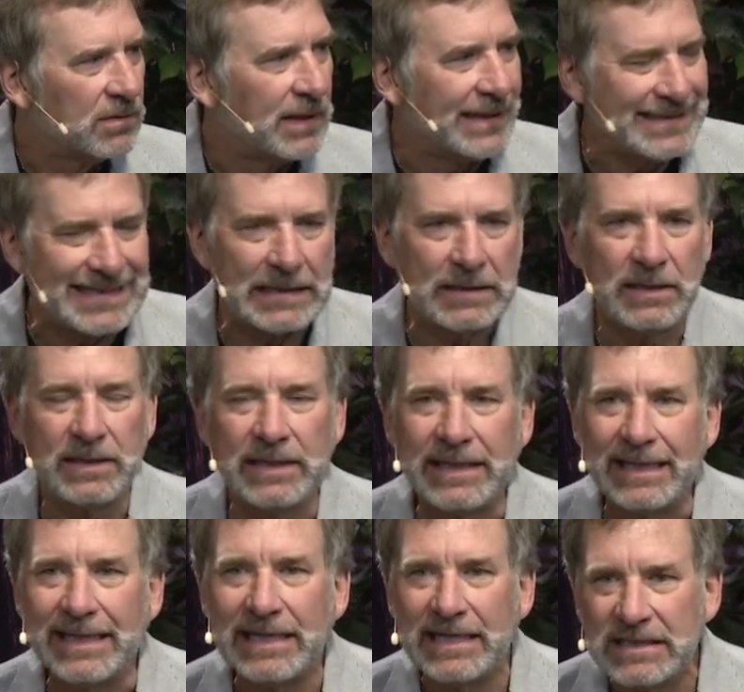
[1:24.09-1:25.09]

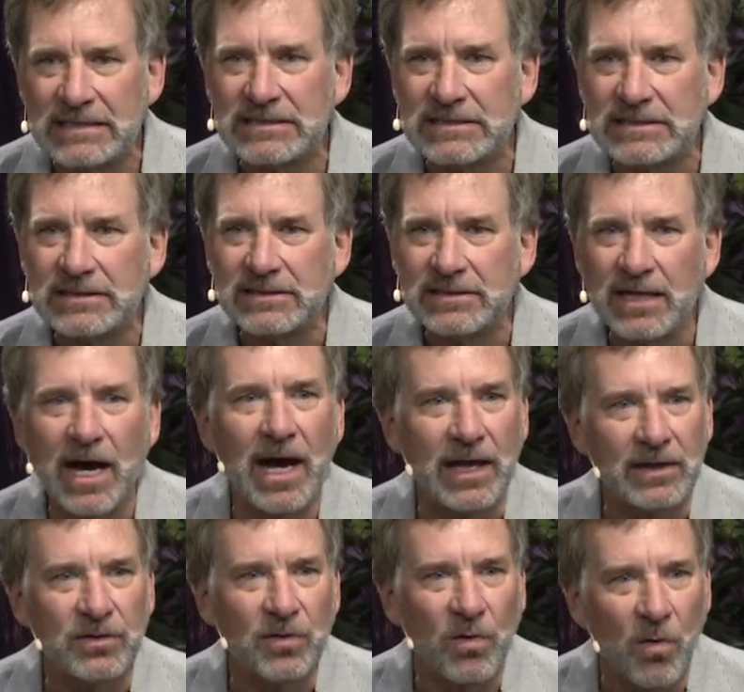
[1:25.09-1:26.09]
identity is
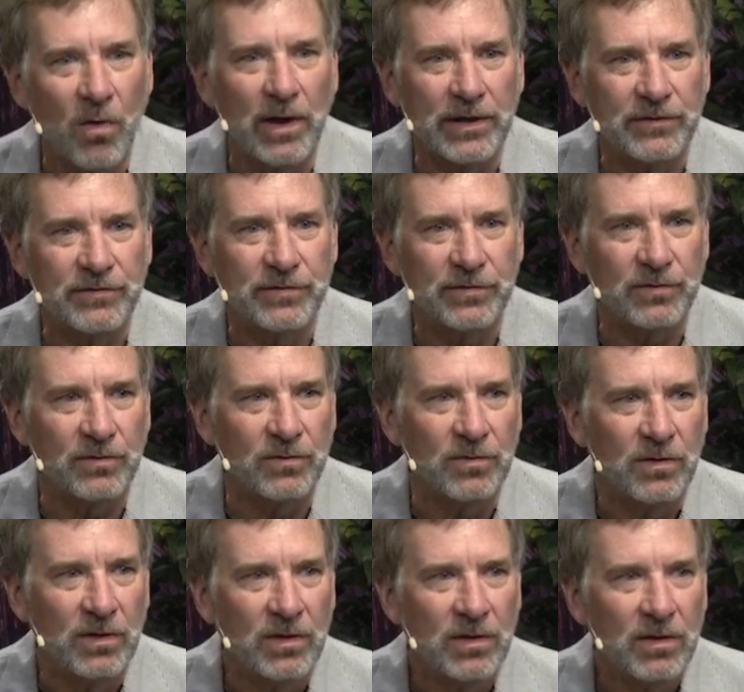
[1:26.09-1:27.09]
not going to
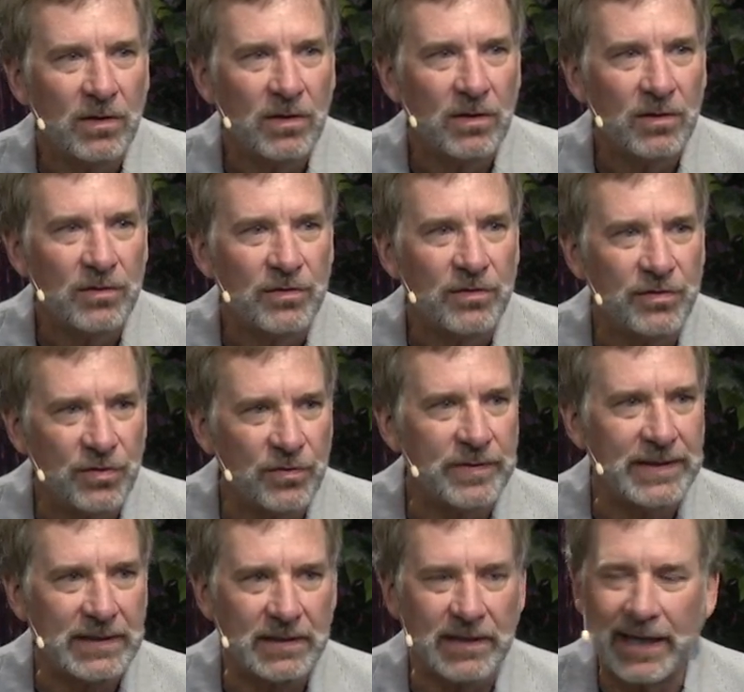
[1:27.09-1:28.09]
do
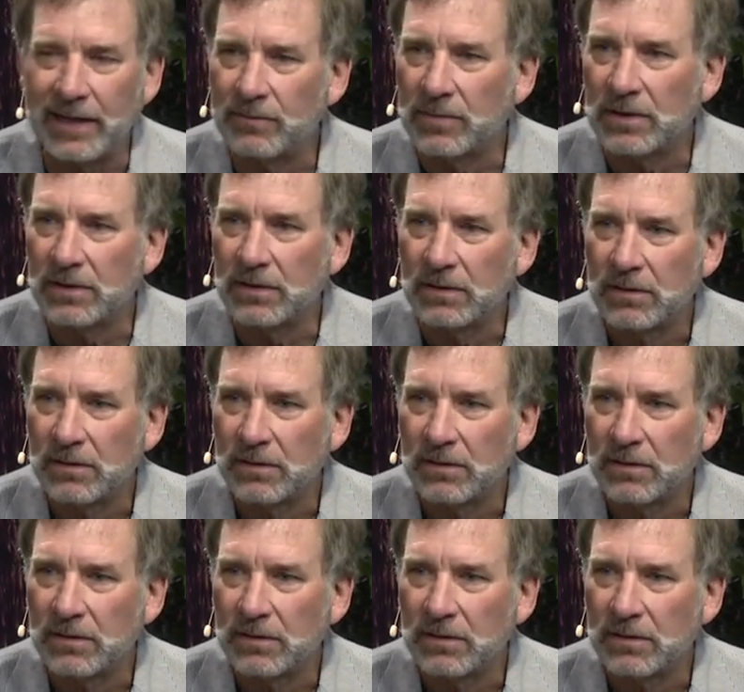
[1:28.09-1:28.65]
the enlightenment.